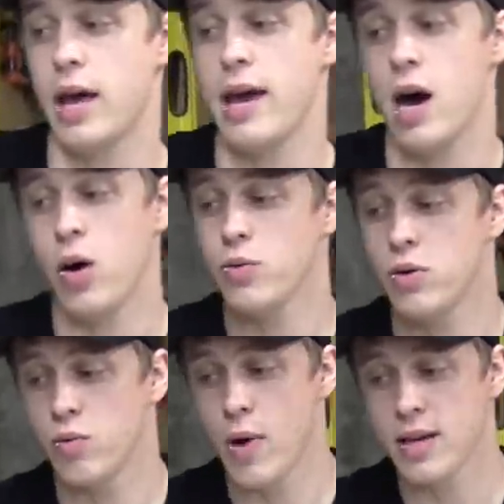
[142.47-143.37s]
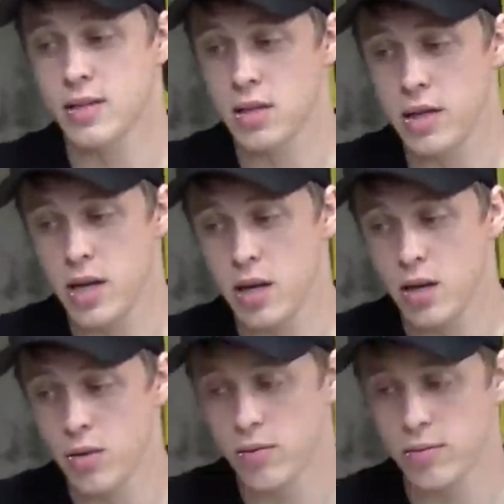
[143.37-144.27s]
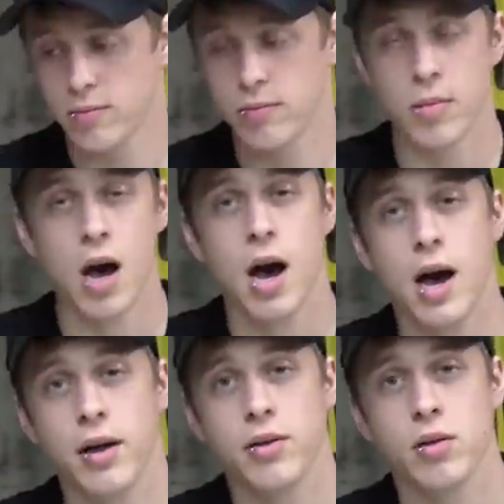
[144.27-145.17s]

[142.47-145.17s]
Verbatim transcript: lay out the rest of the uh,